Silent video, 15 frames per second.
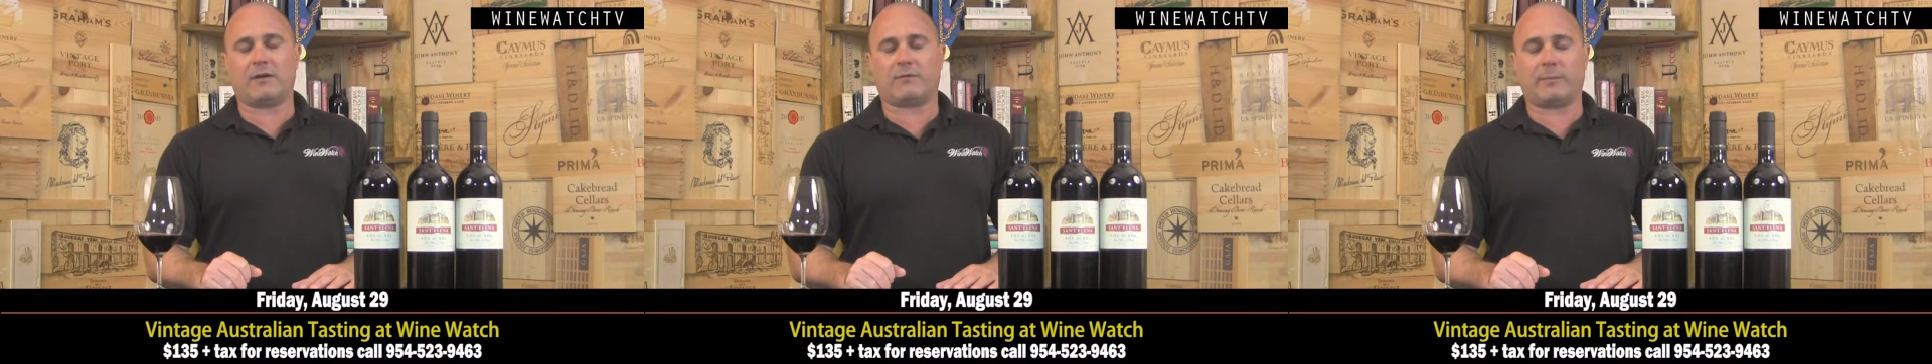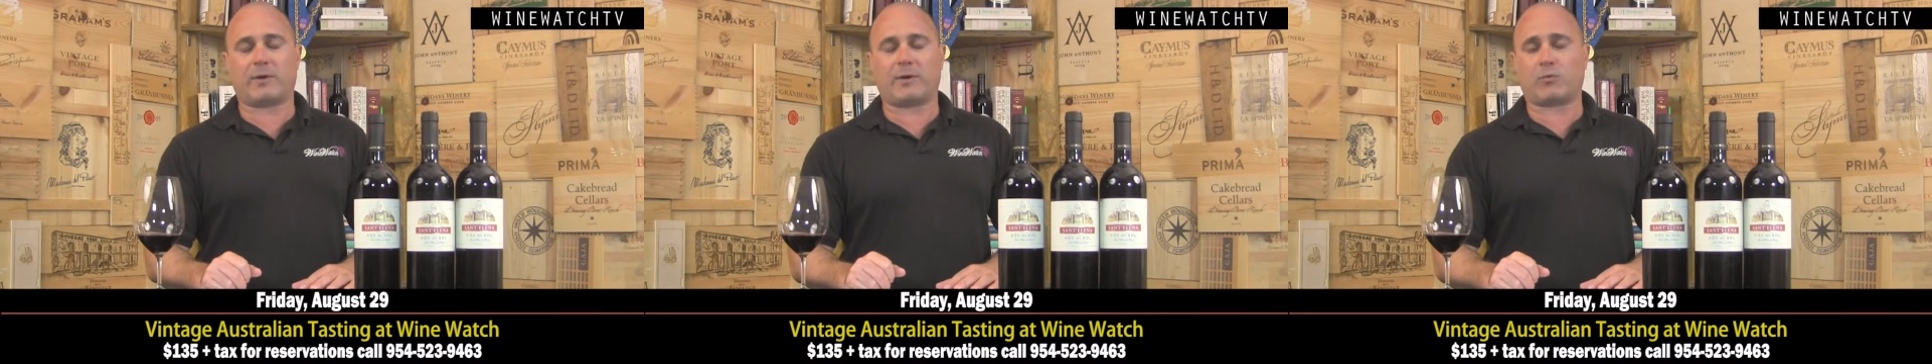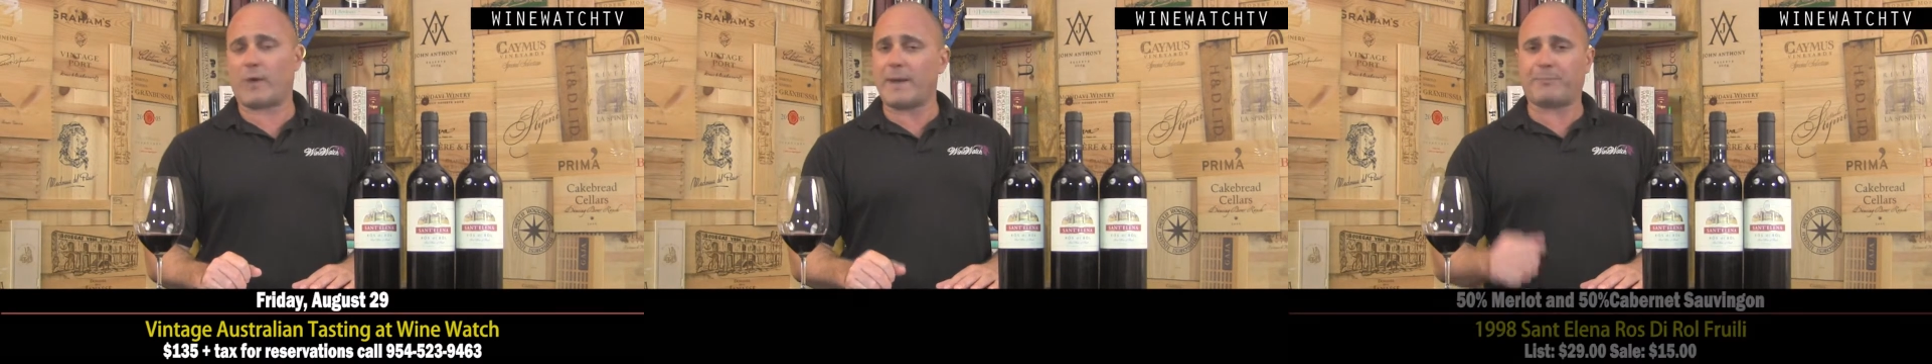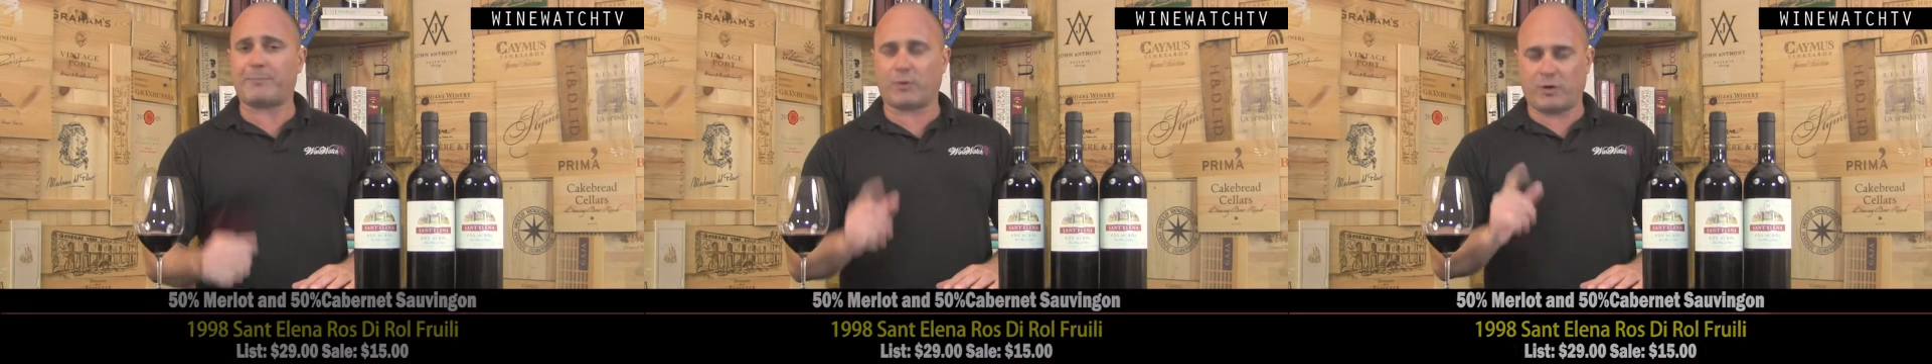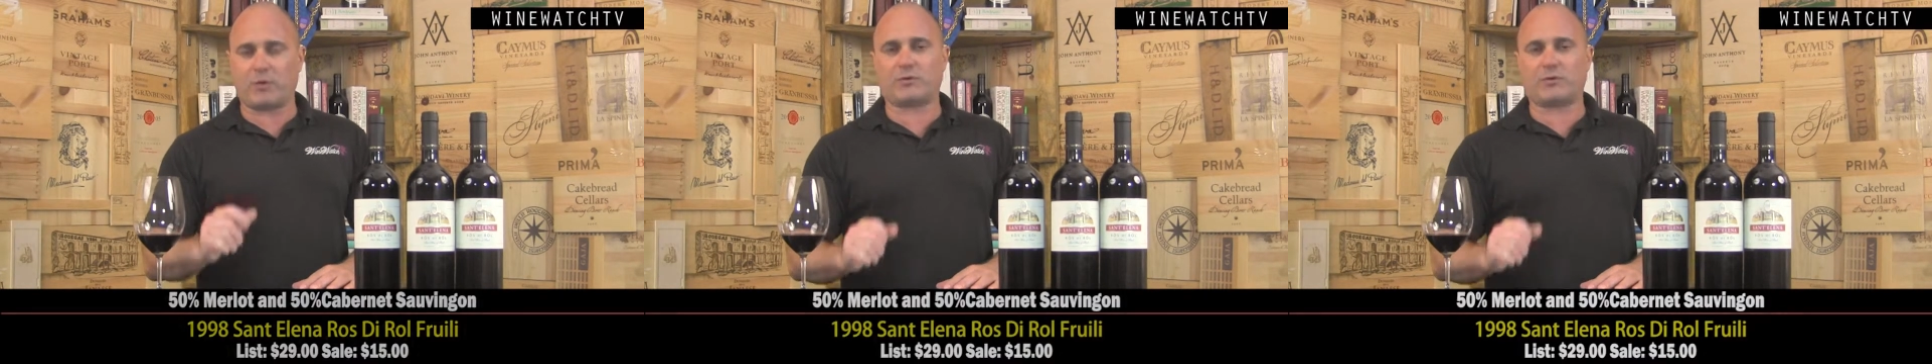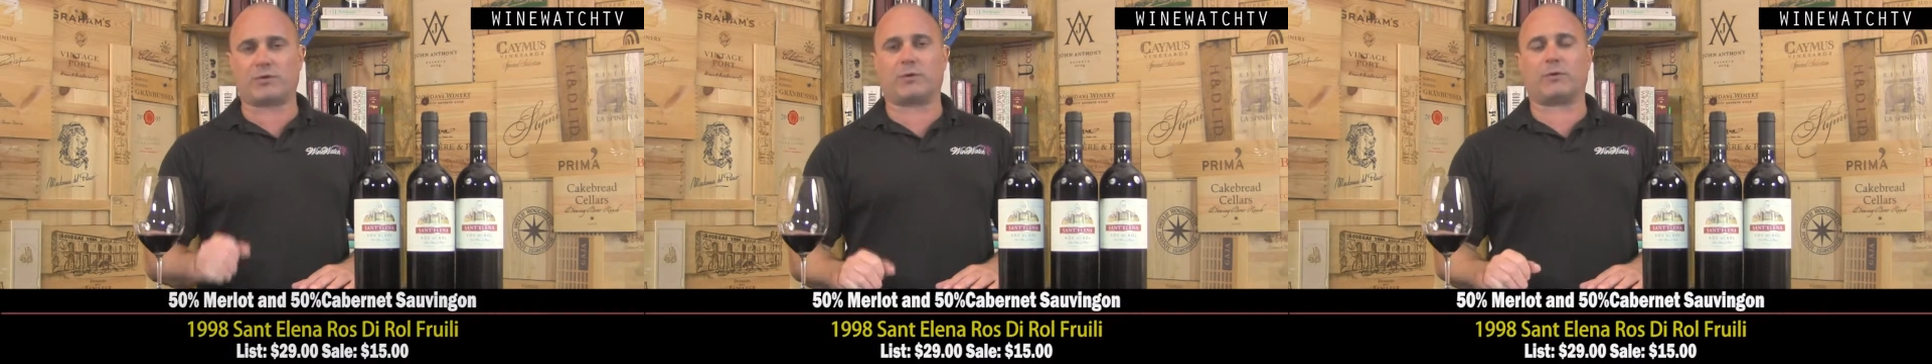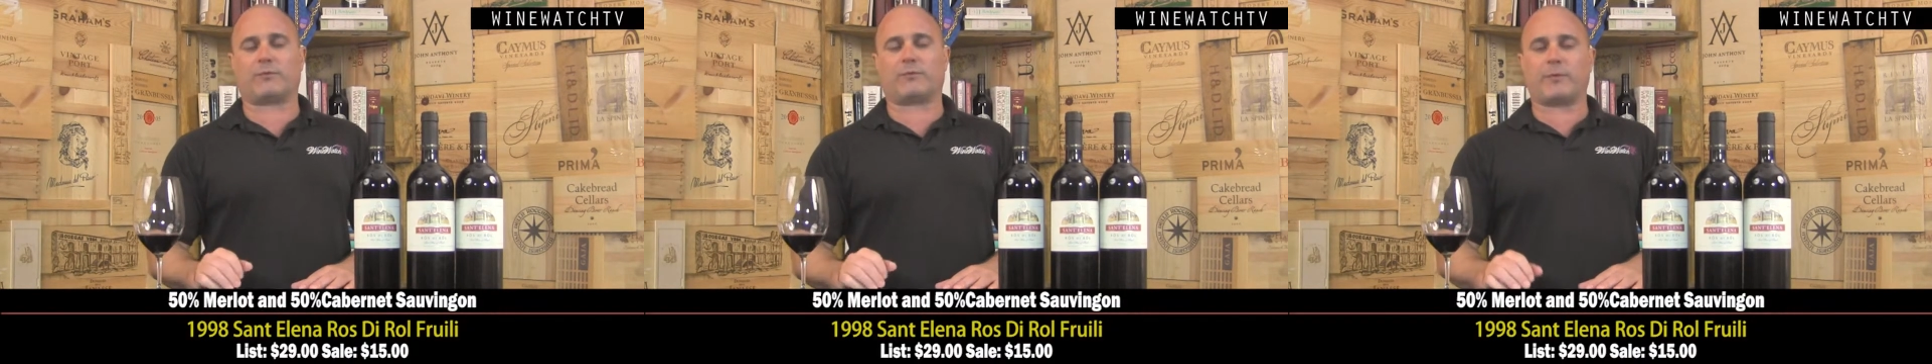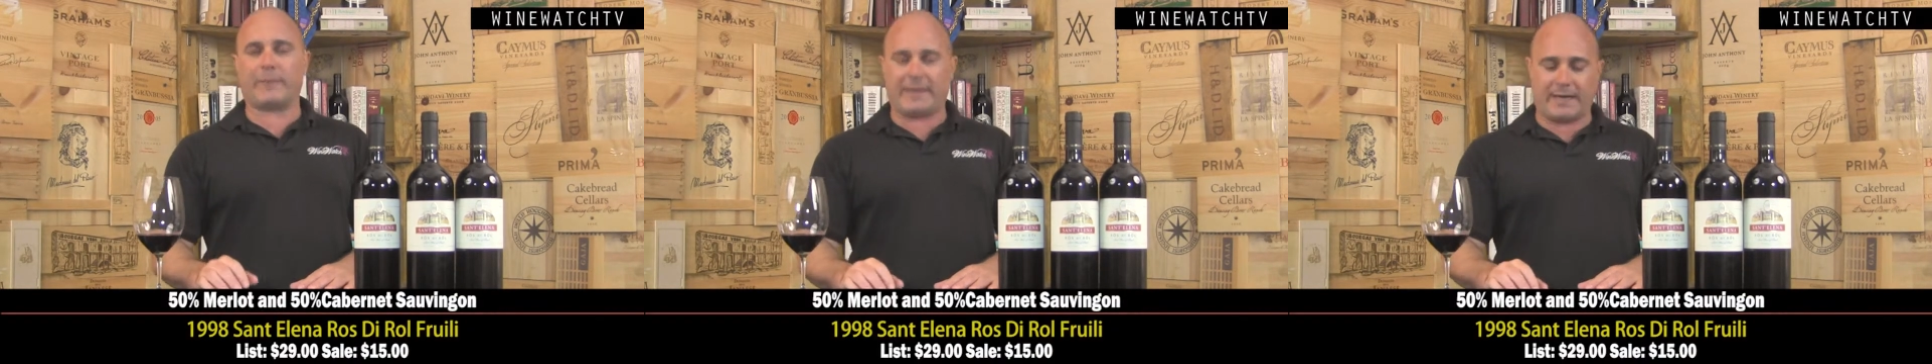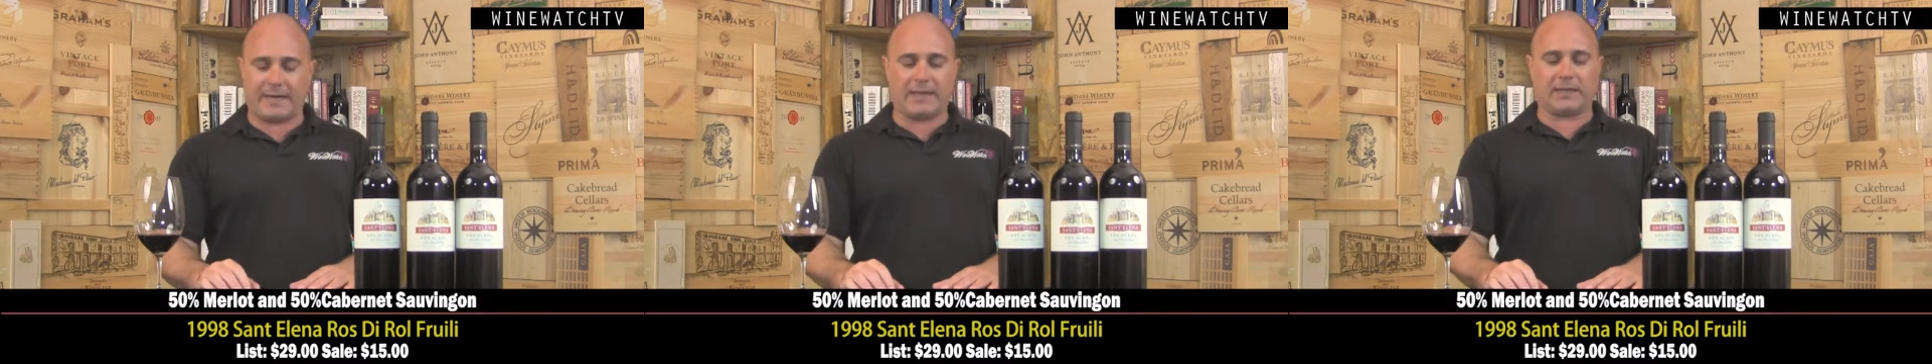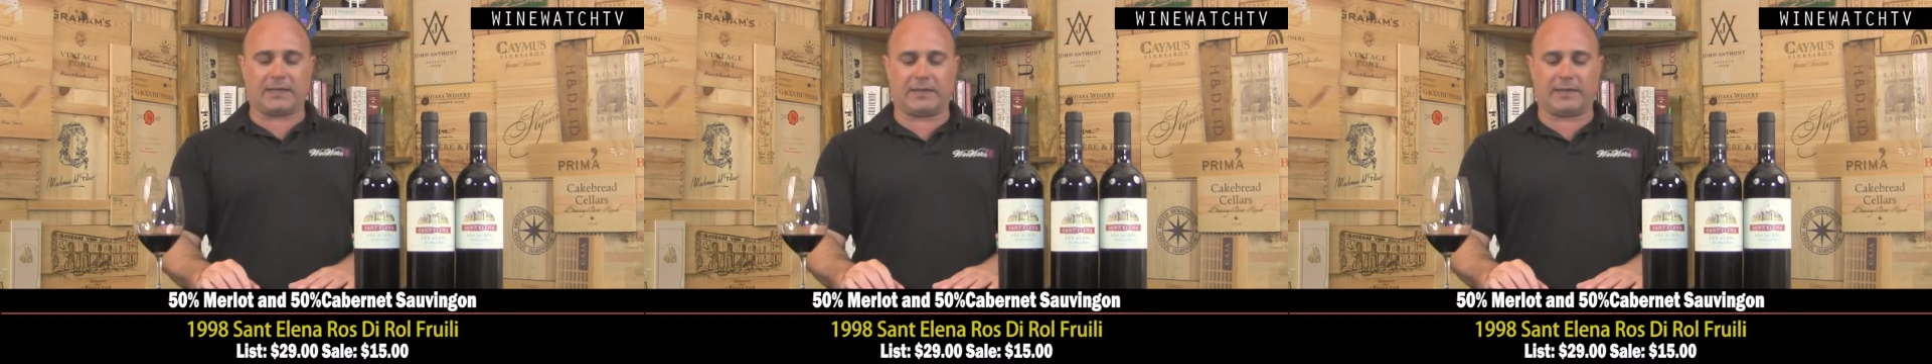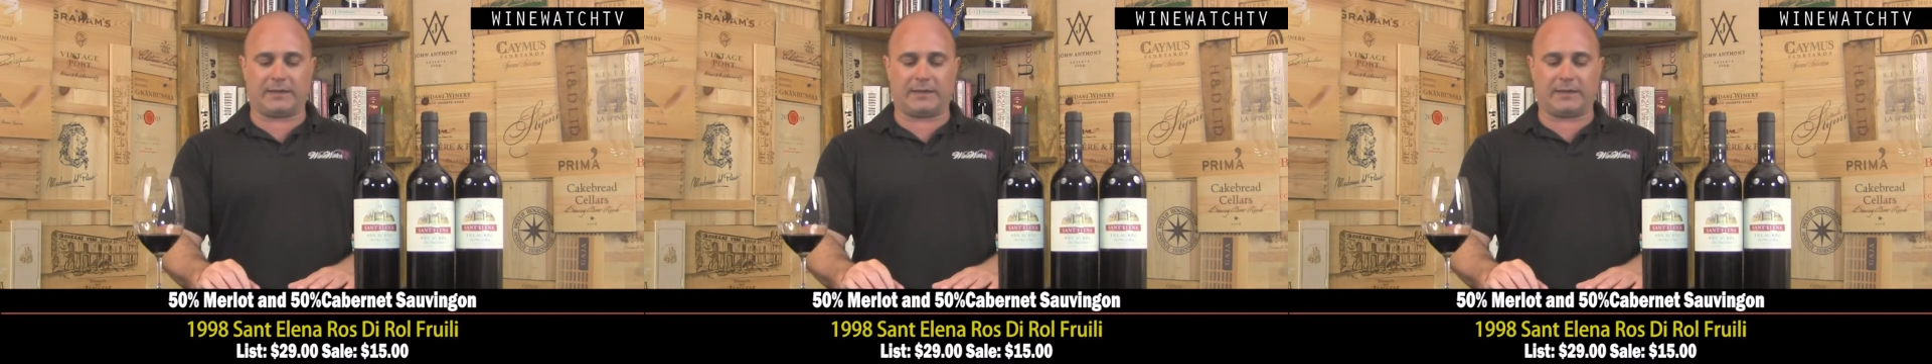from a great producer from Italy.